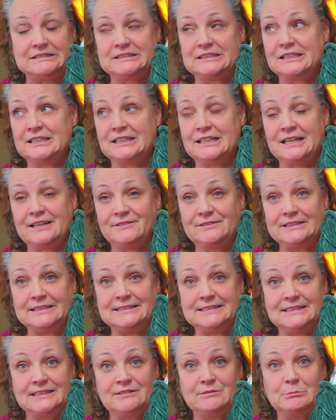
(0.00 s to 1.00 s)
I'm going to have to
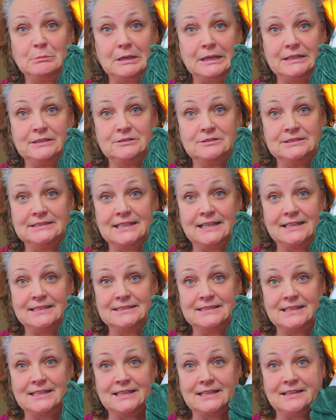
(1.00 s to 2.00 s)
see if Michaels
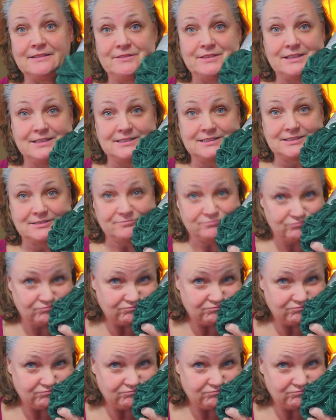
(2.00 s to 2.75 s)
has any of this.